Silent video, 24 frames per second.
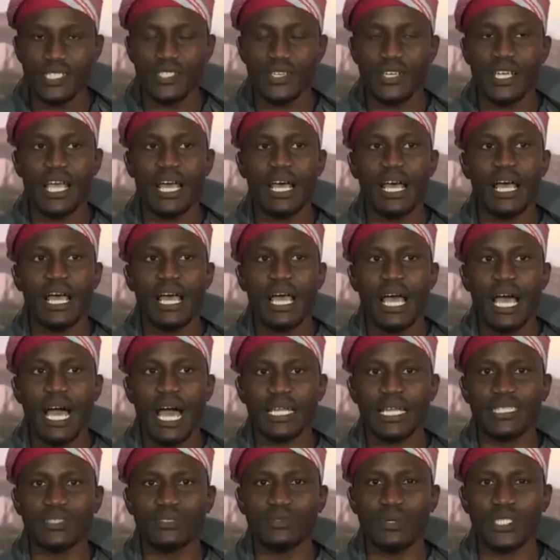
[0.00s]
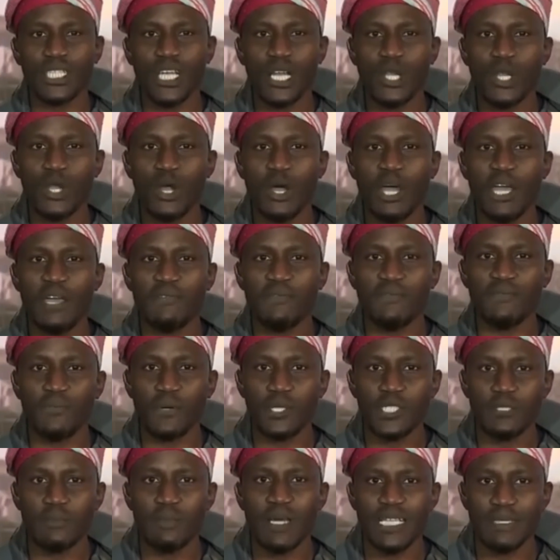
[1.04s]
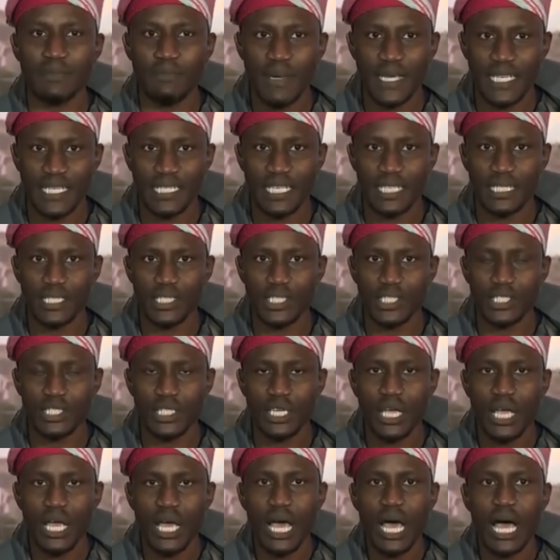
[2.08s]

Nigeria, and it was a law enforcement message.